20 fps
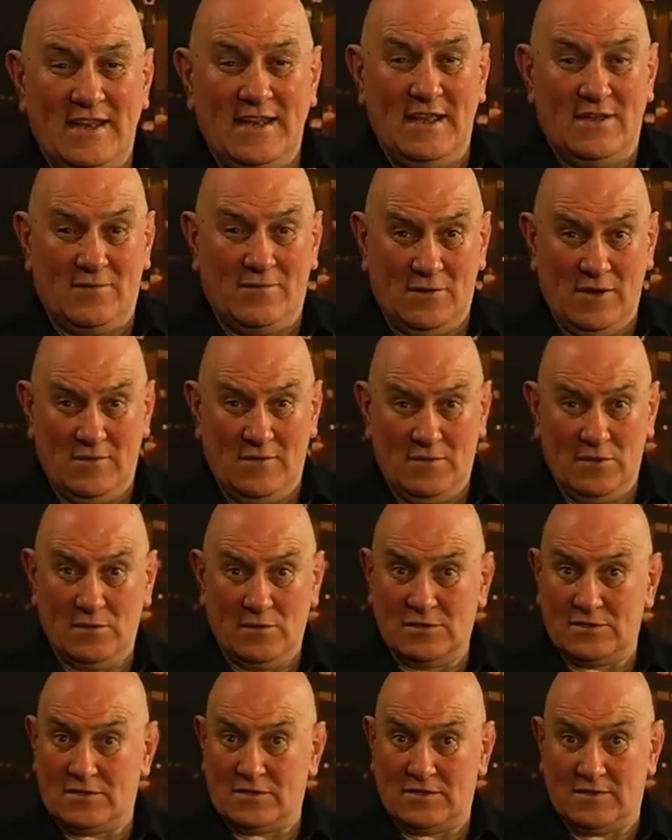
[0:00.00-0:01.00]
Now, for our
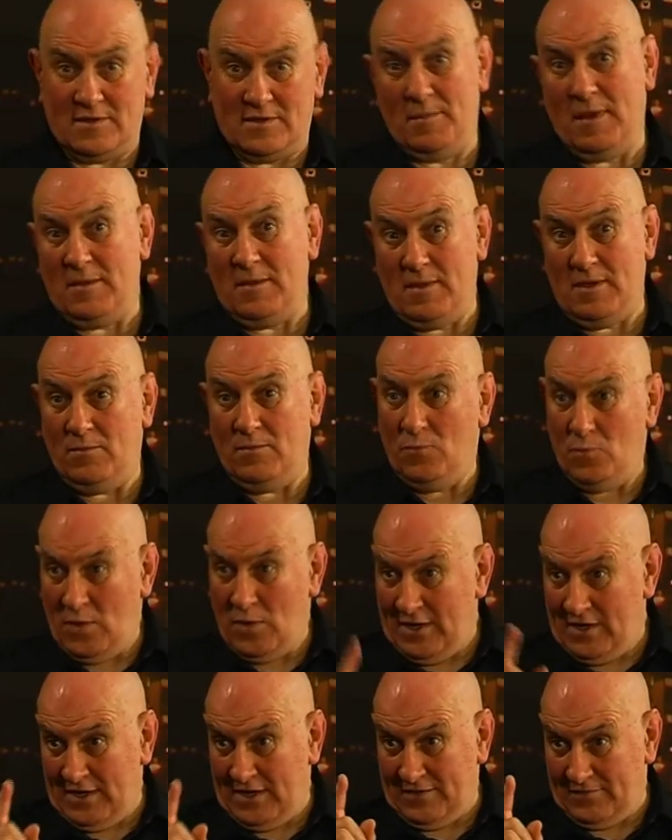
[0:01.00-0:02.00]
viewers, there may be
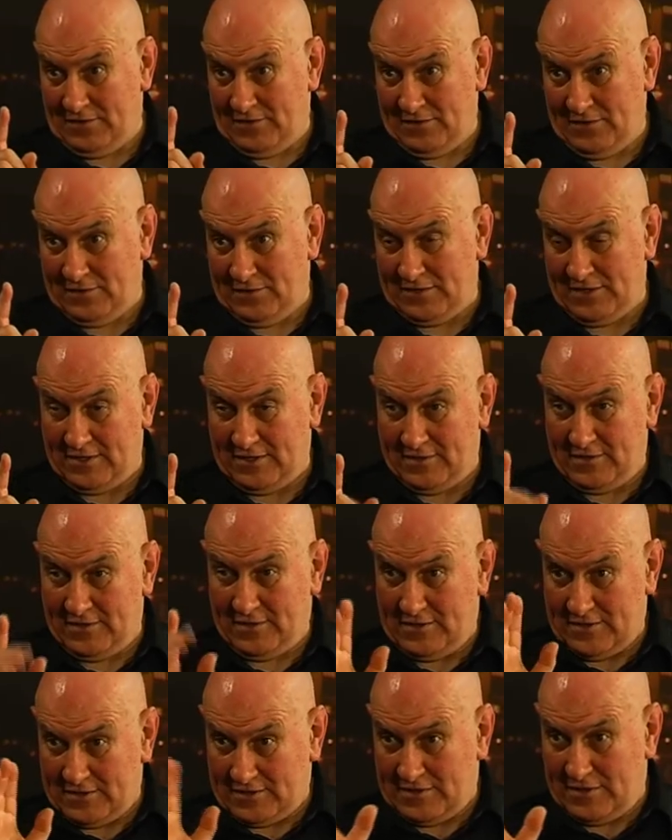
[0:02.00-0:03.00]
one left in New Zealand that
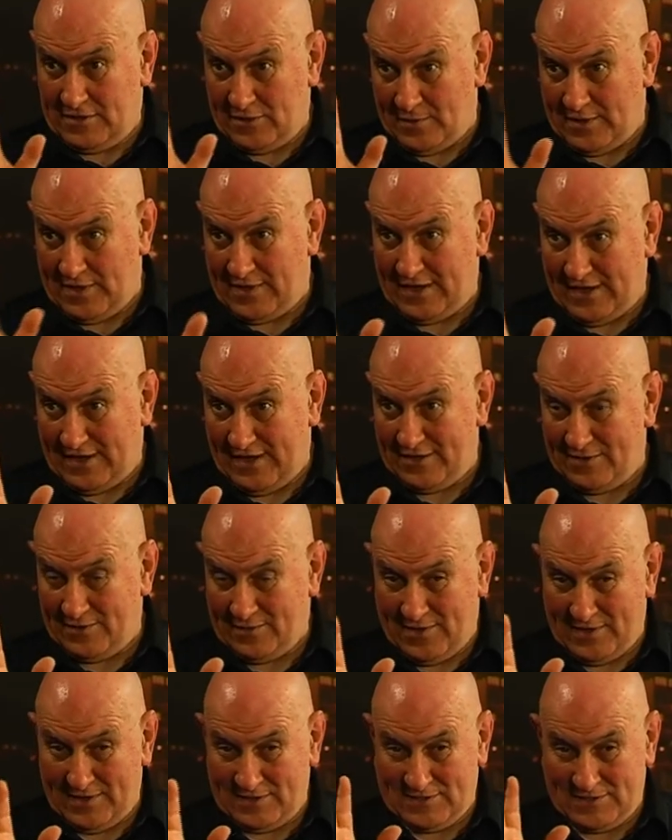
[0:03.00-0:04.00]
doesn't know where
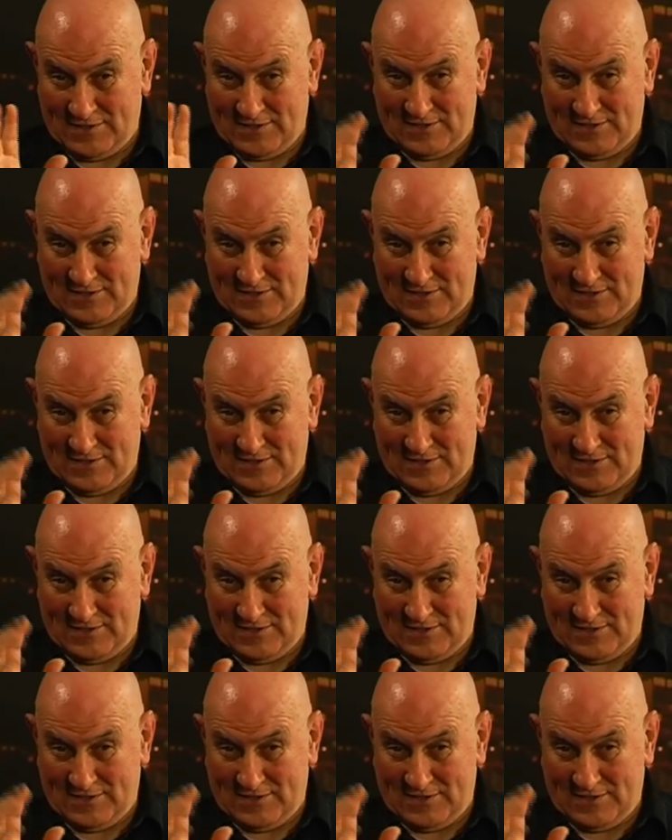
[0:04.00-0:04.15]
Antoine's